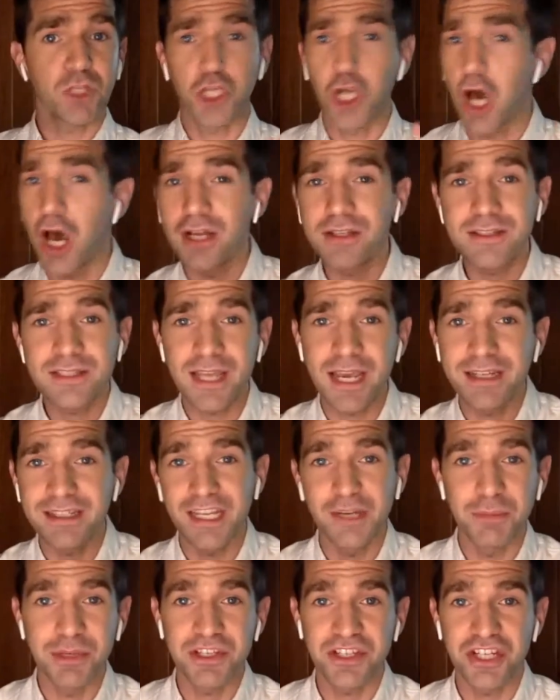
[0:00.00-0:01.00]
content
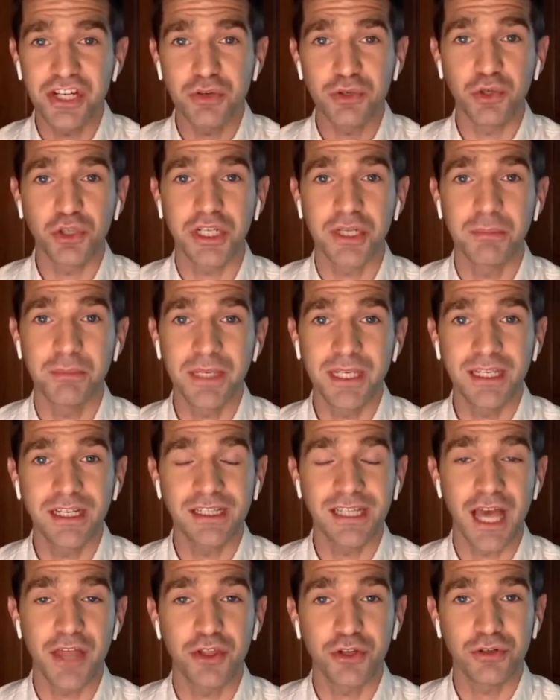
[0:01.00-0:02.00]
and material can be
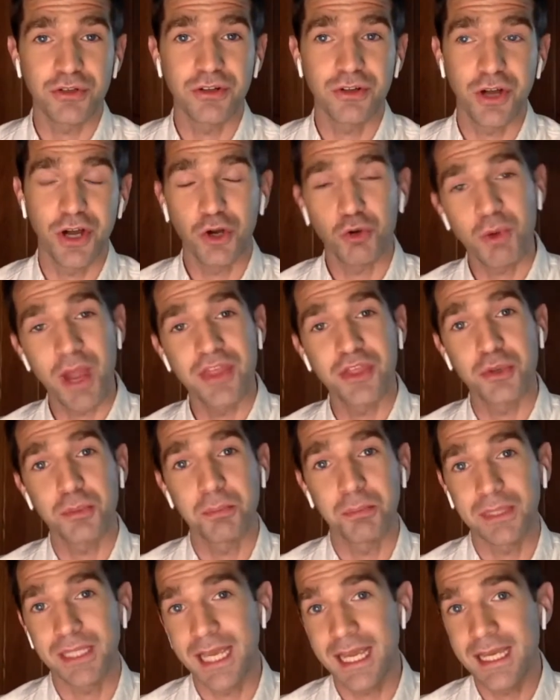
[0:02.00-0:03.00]
a rather uh, rather
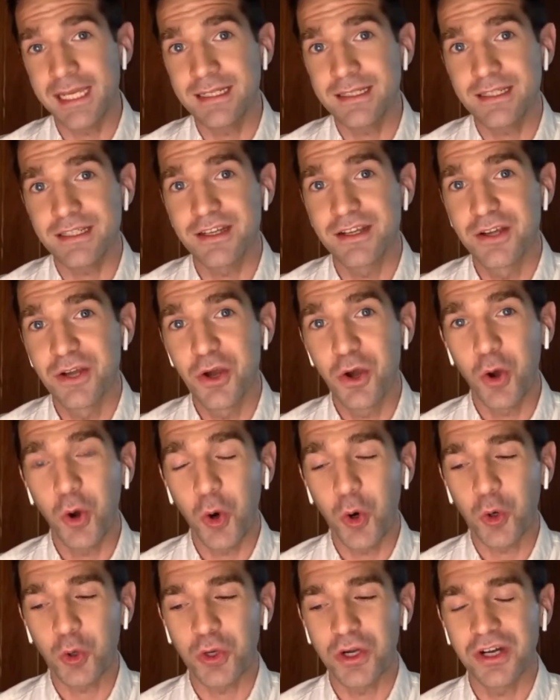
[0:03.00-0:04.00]
bland
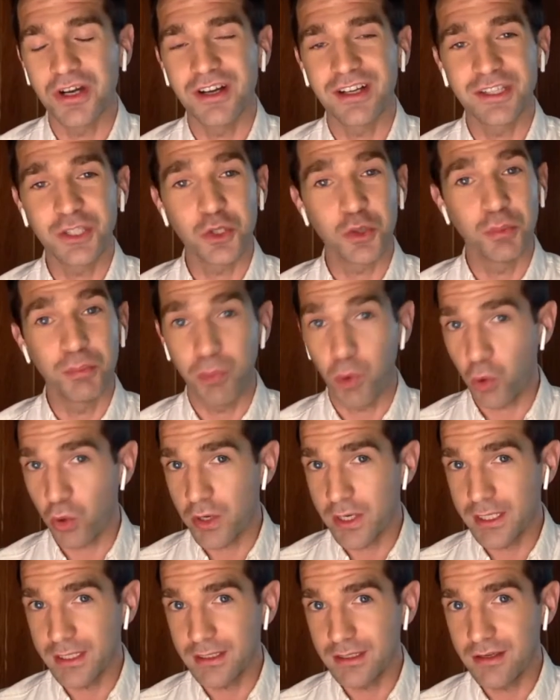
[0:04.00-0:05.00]
or uh, a little
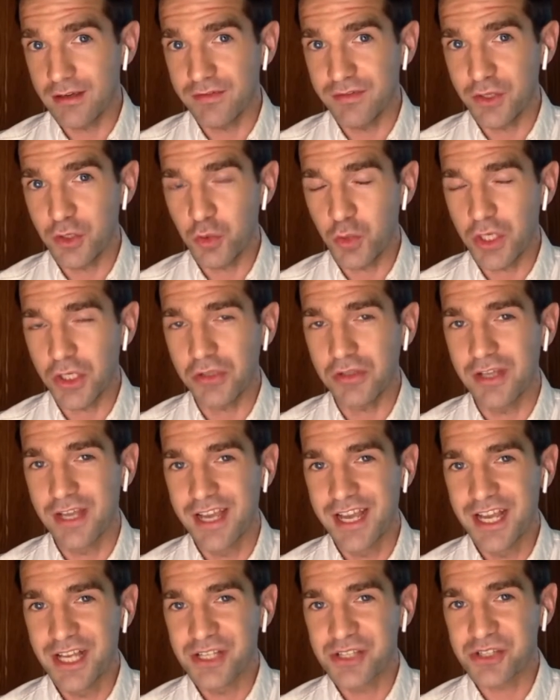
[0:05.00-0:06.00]
boring if you will
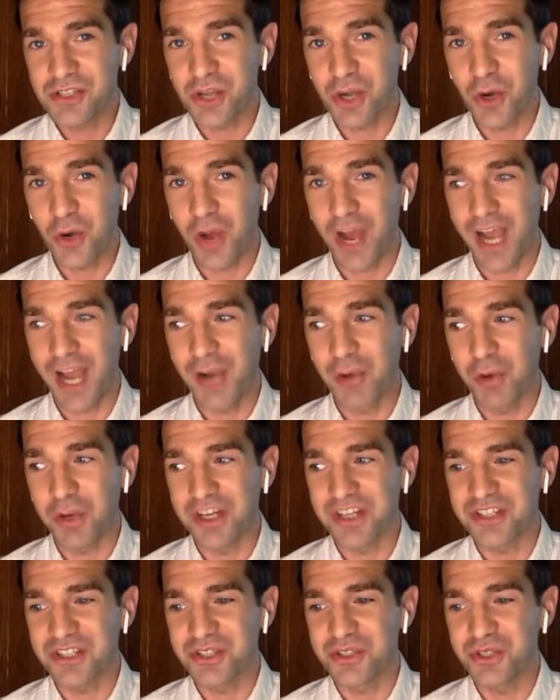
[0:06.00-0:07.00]
so i
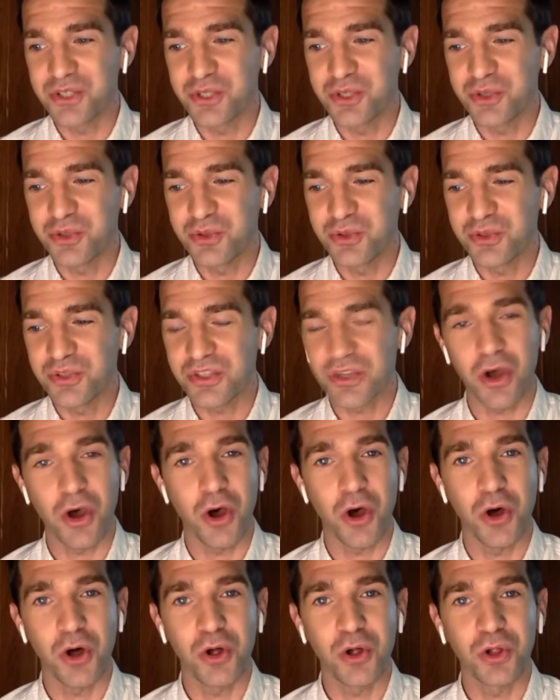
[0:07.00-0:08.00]
wanted to use
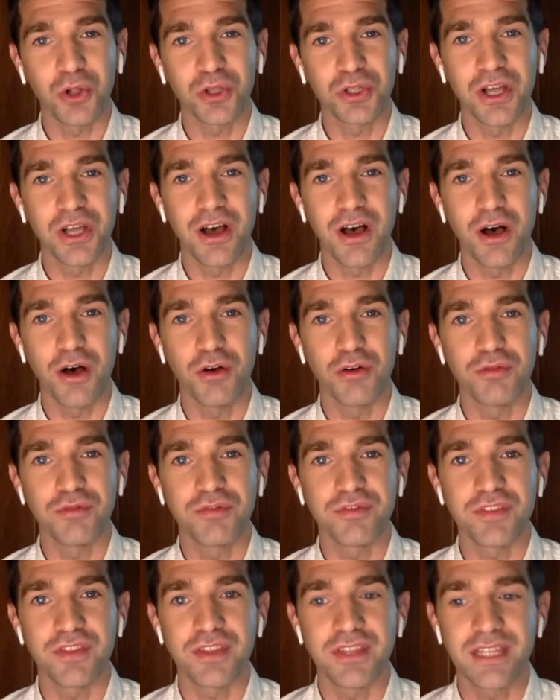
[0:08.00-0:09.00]
all
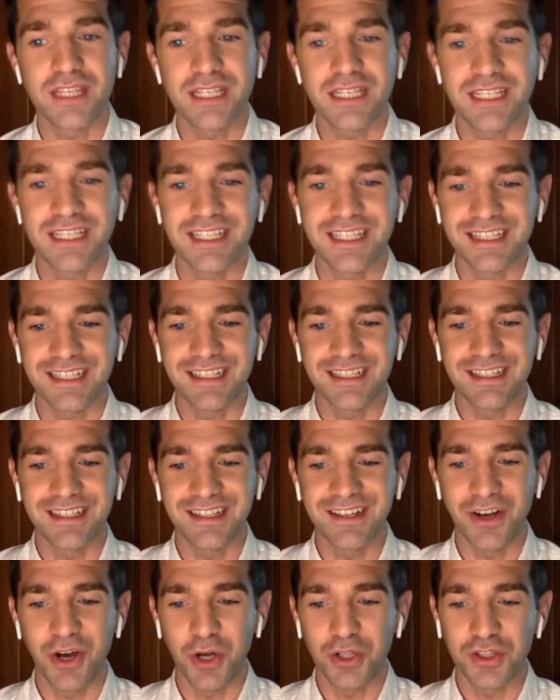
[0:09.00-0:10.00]
of the
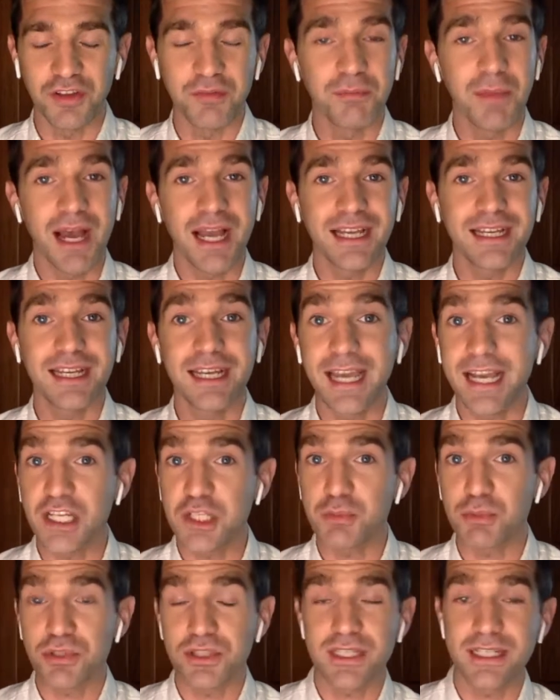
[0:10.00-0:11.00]
all of my
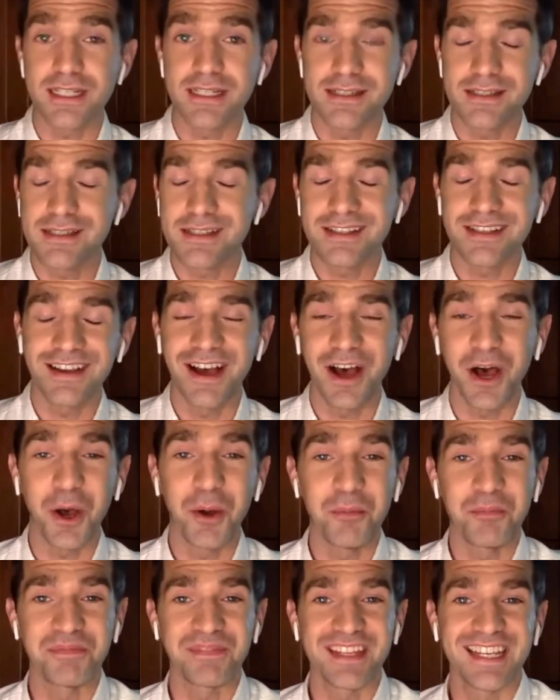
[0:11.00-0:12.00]
expertise
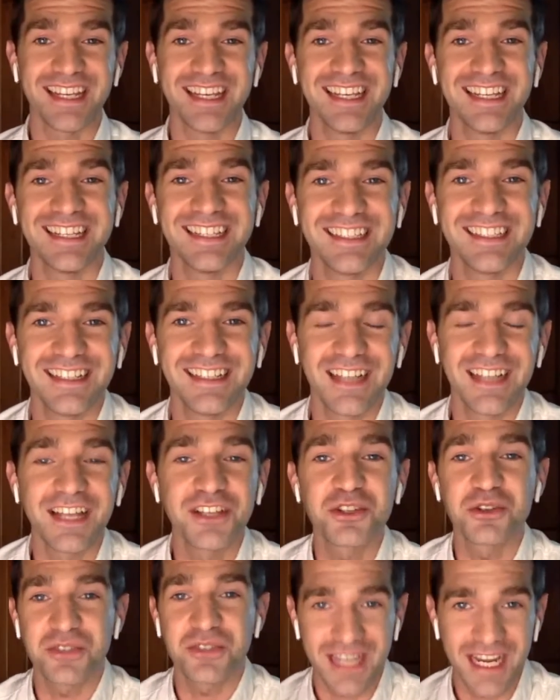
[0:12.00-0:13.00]
um, in
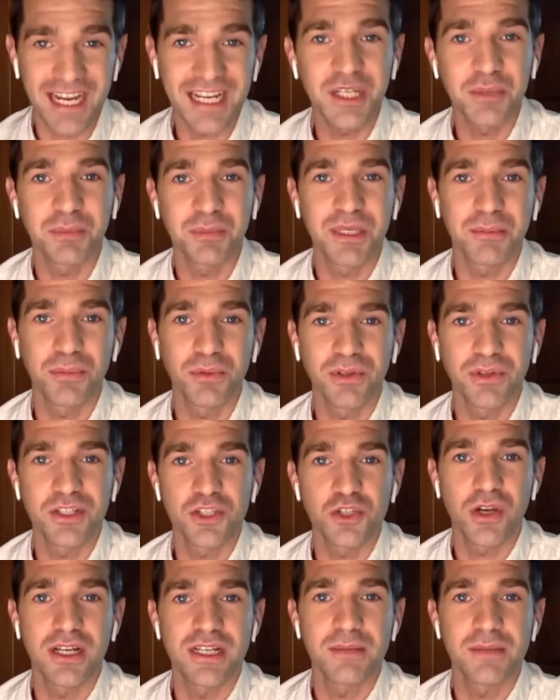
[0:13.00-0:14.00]
entertaining people
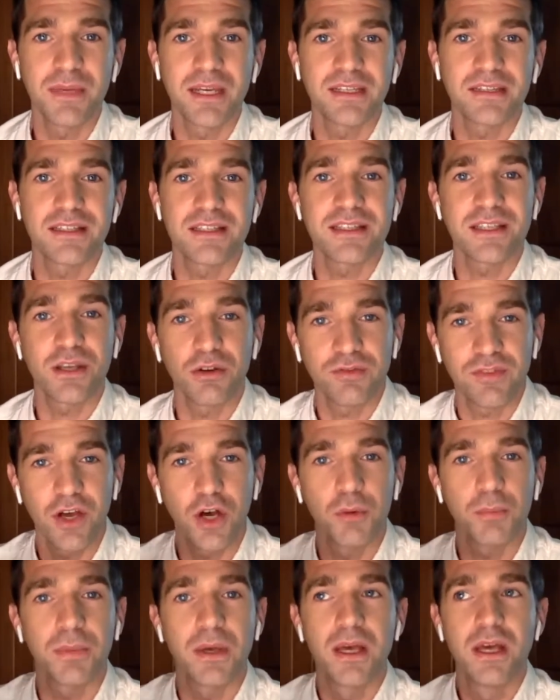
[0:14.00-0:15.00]
and trying to make this
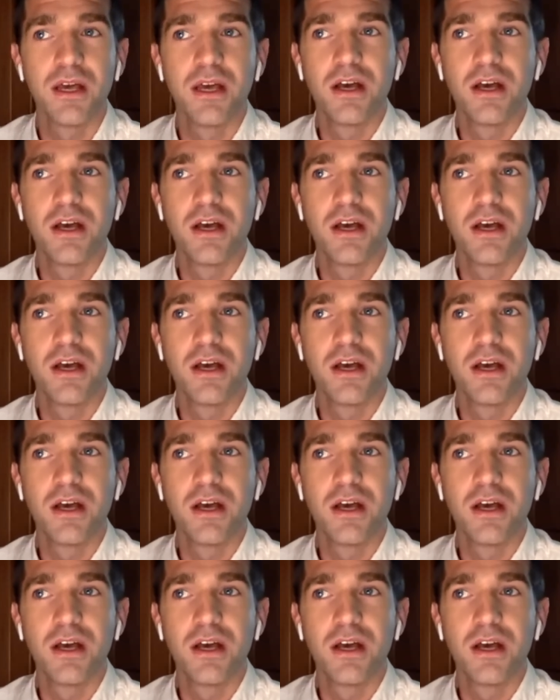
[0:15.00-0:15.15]
self-help